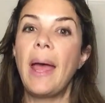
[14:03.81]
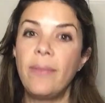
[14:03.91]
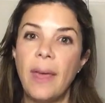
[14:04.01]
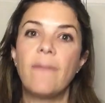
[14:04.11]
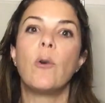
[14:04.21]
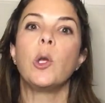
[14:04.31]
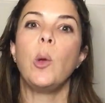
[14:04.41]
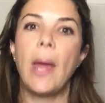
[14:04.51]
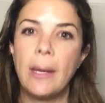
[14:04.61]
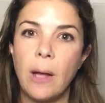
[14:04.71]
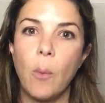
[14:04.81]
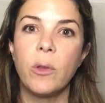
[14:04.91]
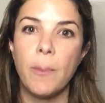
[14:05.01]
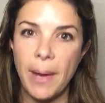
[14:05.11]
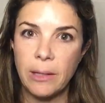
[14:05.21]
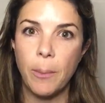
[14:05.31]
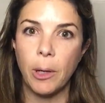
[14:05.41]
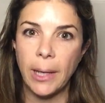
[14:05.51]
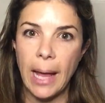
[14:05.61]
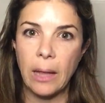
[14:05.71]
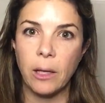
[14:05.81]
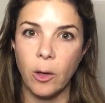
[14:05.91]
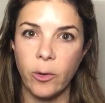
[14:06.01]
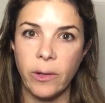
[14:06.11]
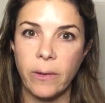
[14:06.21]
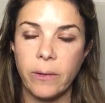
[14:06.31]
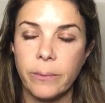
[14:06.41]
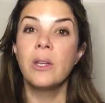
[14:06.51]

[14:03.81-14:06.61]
and therefore you end up with a metabolic alkalosis.